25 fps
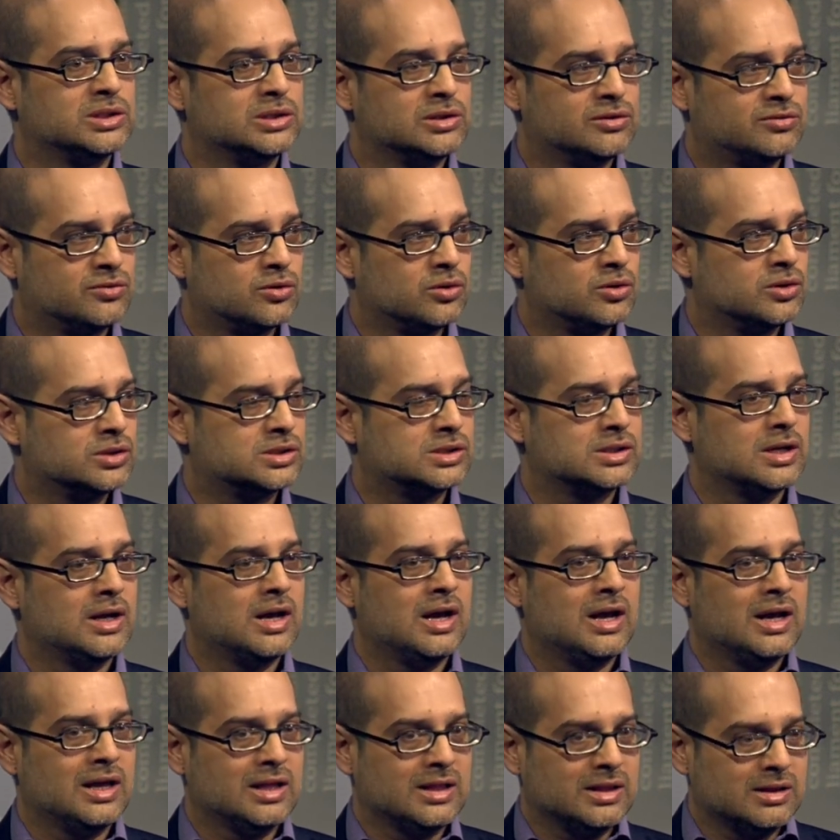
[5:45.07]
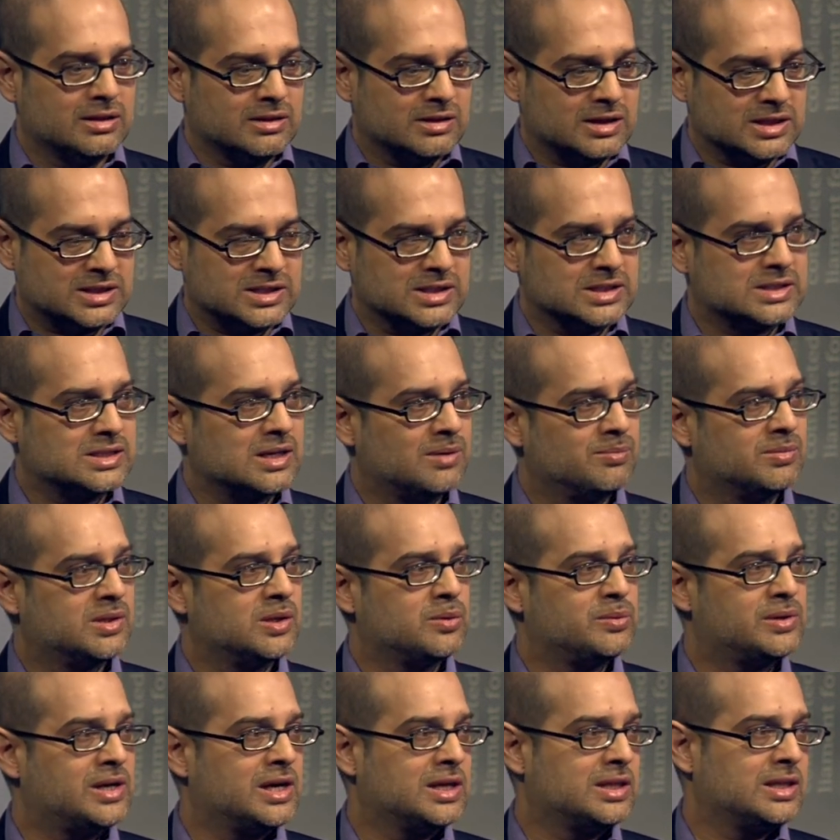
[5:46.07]
And of course, this is
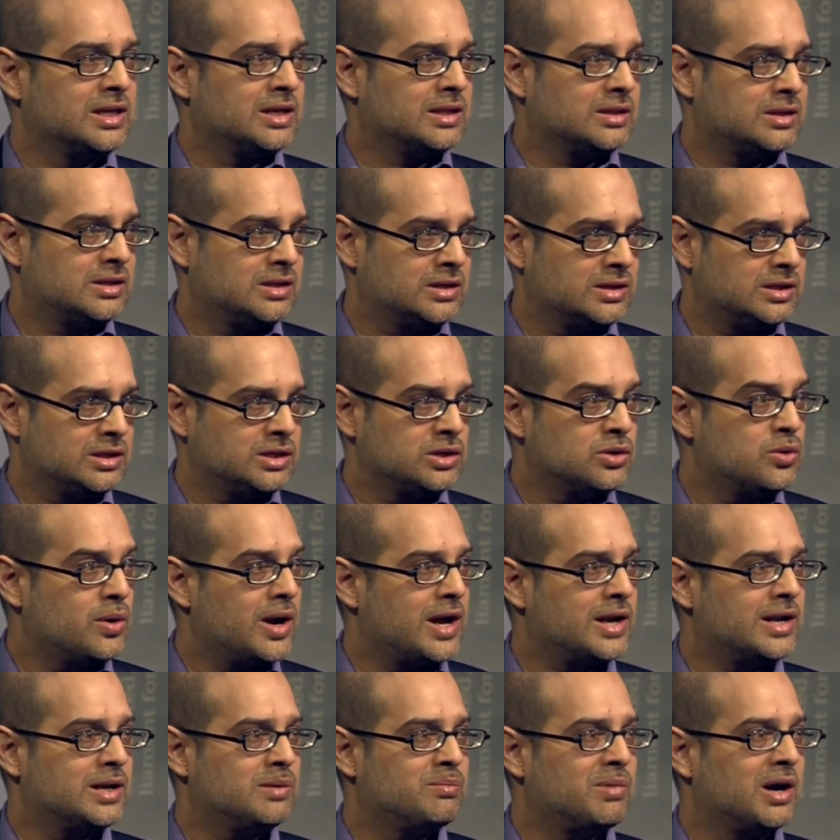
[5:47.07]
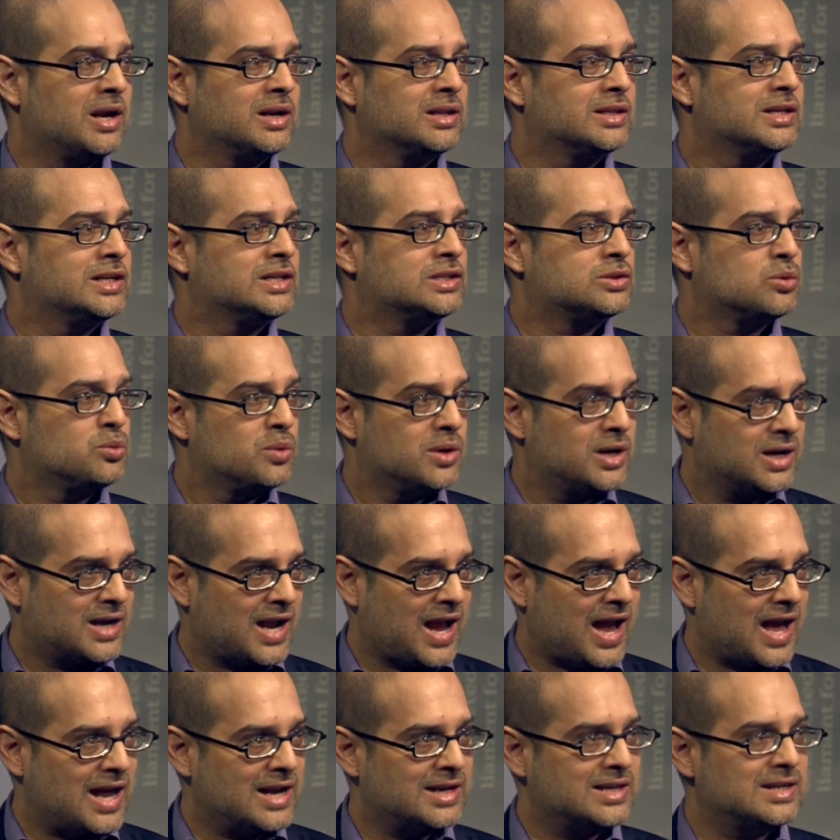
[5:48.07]
something where I think the UN and Bangladesh work
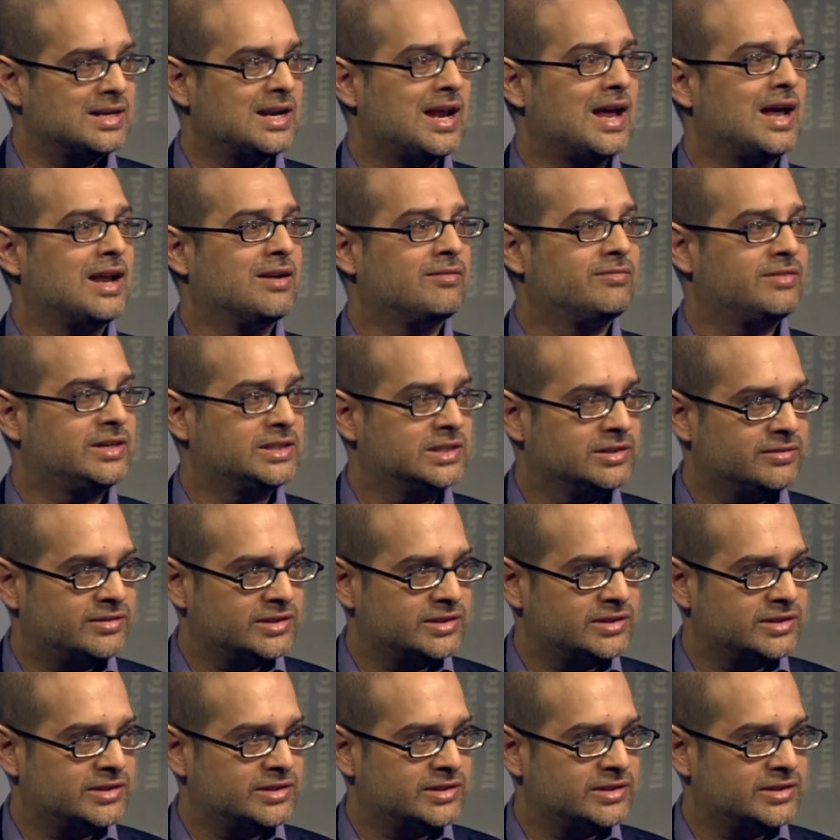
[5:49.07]
hand in hand very,